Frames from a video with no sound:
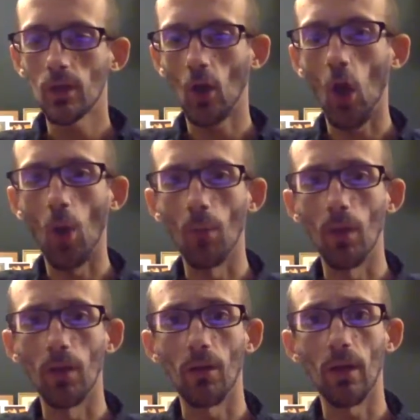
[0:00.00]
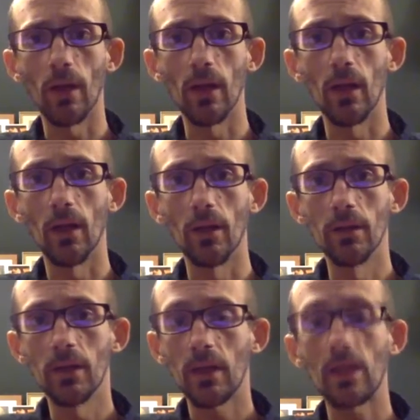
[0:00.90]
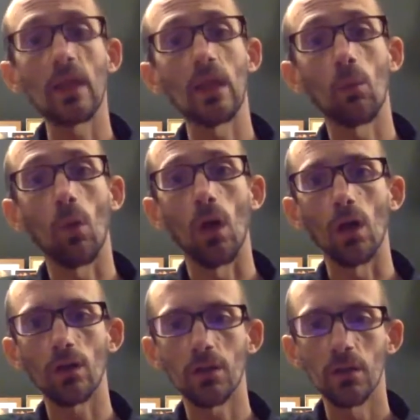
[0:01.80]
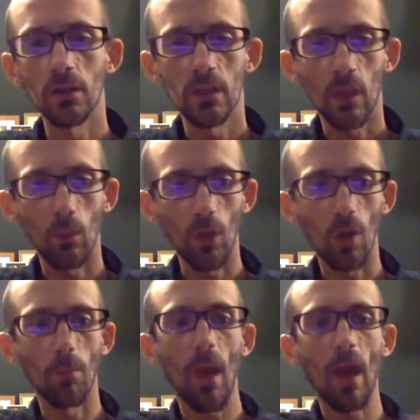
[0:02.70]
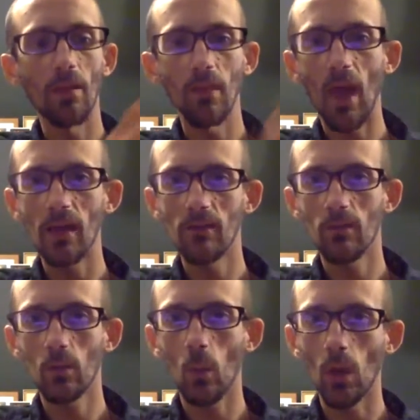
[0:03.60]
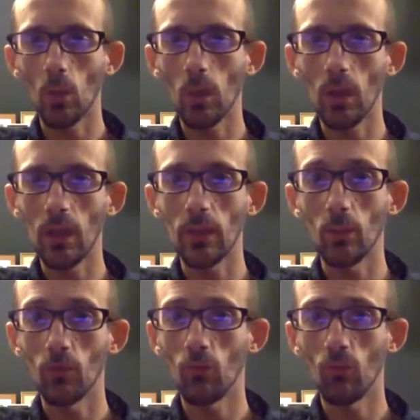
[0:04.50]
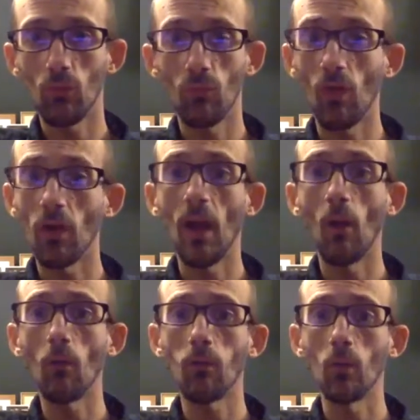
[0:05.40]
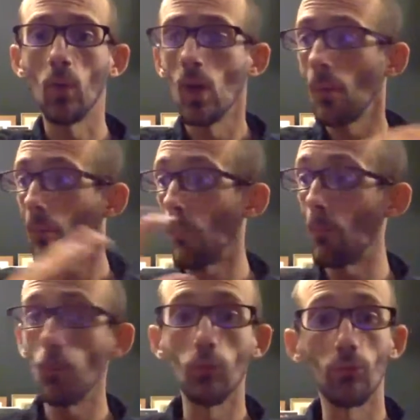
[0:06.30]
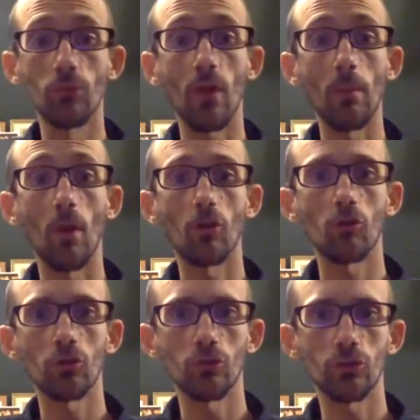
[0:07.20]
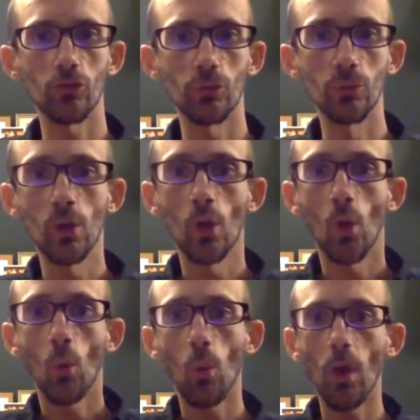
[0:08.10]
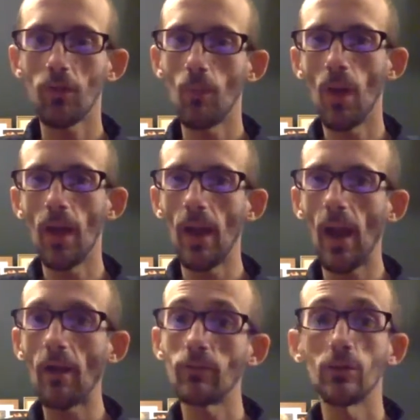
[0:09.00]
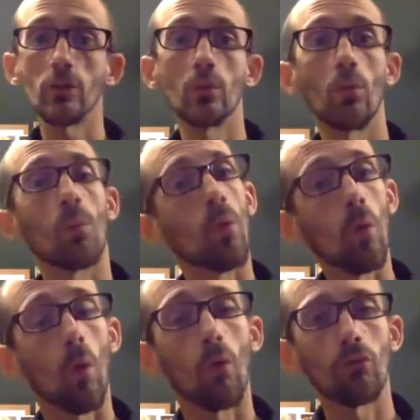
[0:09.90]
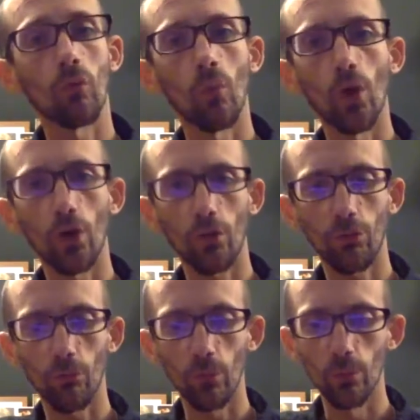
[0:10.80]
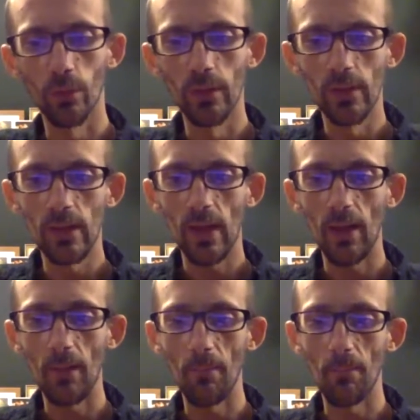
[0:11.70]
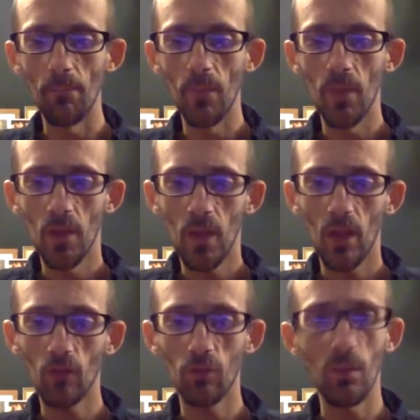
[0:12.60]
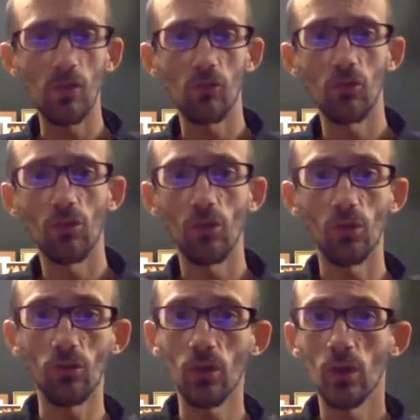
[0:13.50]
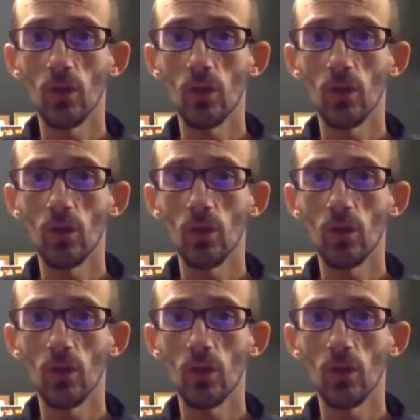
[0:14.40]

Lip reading: karma healing work, and we unpacked that quite quickly, which was very helpful, but moved very much on to where's my avenue of to work through. And she mentioned that,